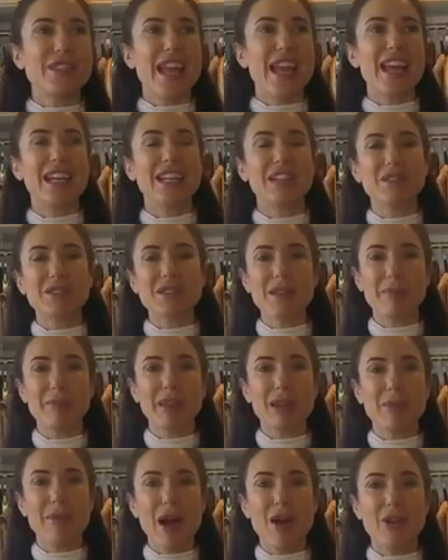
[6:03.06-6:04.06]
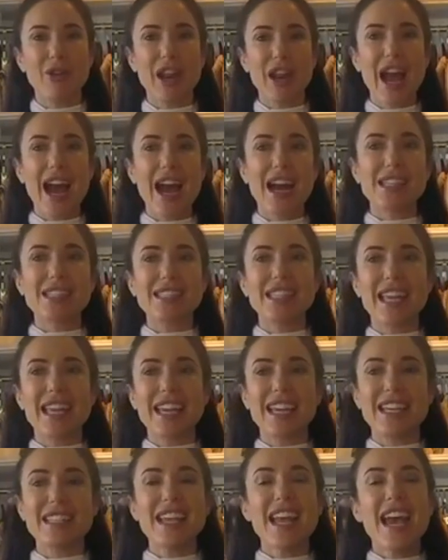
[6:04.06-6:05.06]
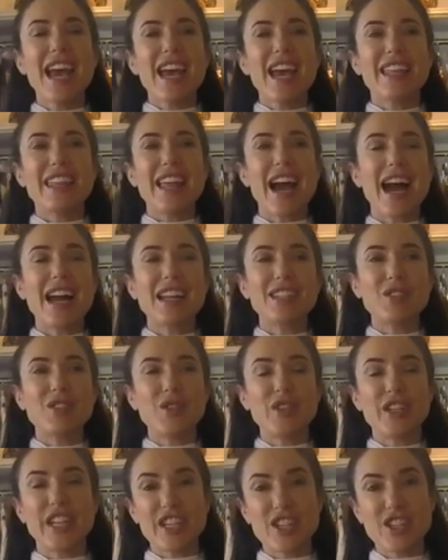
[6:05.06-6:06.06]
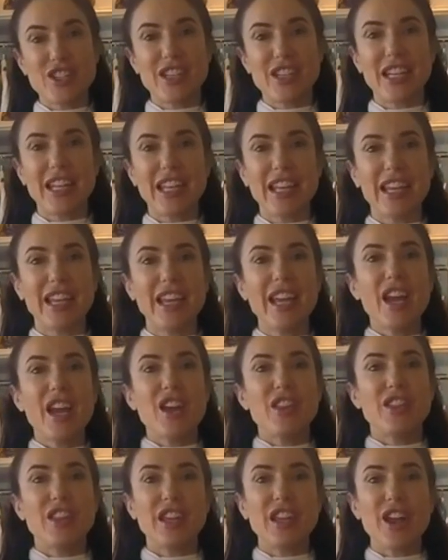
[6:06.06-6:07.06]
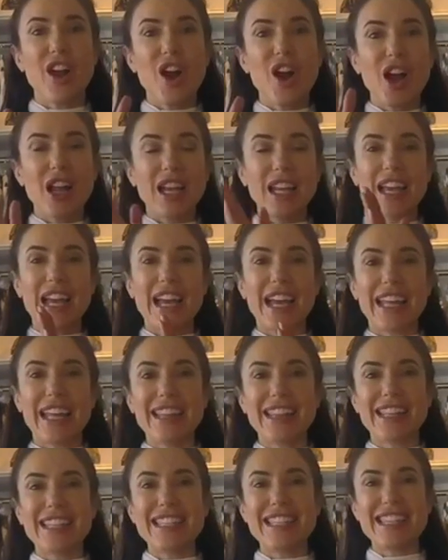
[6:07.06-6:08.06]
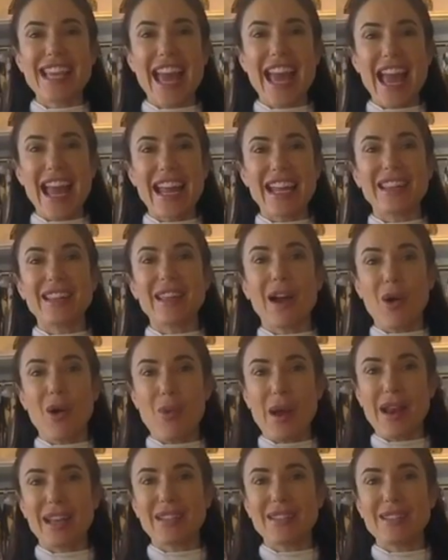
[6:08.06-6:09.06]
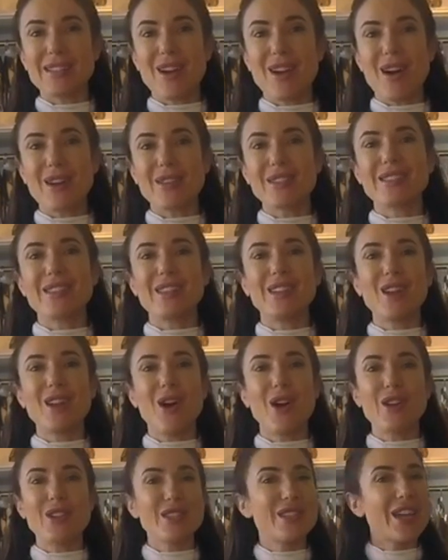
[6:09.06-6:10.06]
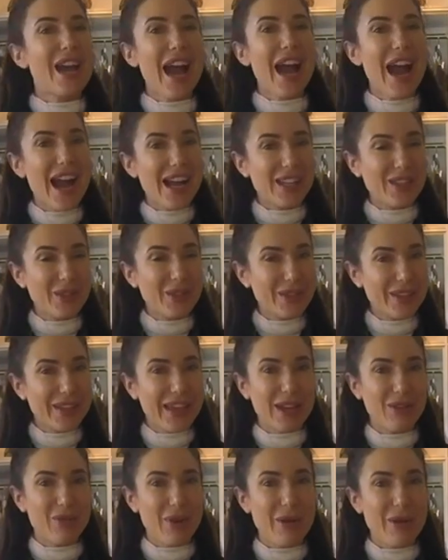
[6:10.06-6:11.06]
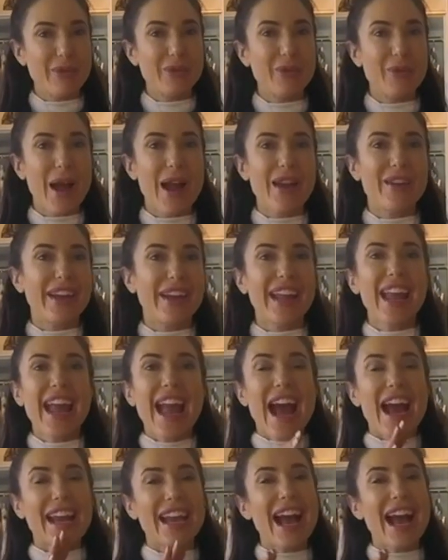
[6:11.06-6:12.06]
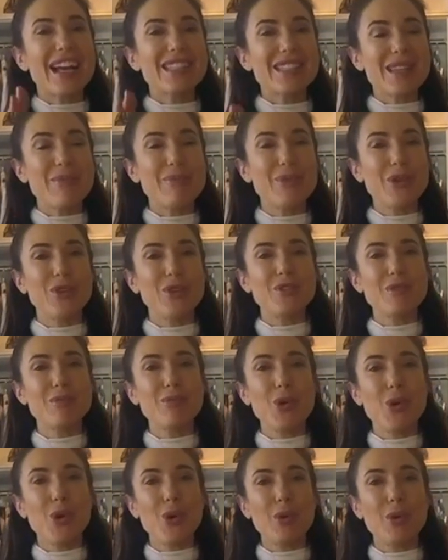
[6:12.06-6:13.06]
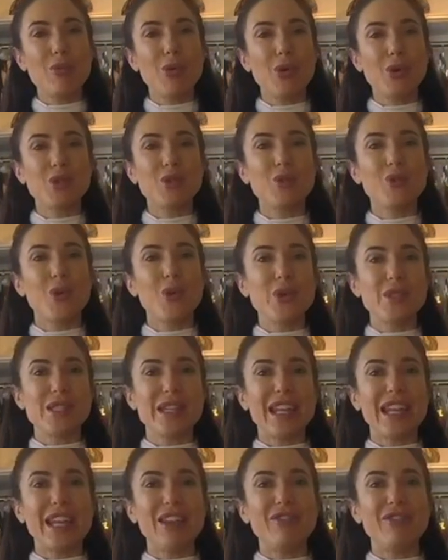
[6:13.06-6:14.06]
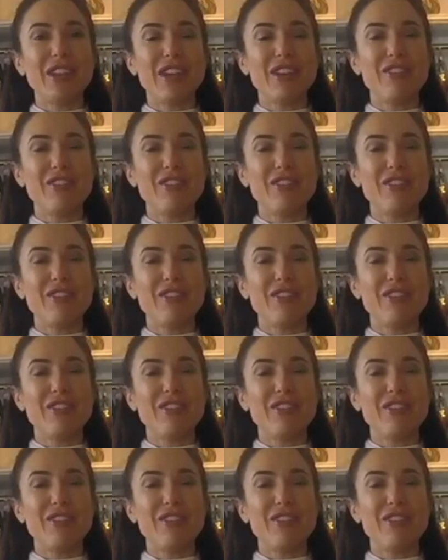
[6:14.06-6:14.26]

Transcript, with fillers: say a little something about on hats is that traditionally the earlier in the day that a wedding starts the larger the hat you can get away with wearing and as it moves more and more towards an evening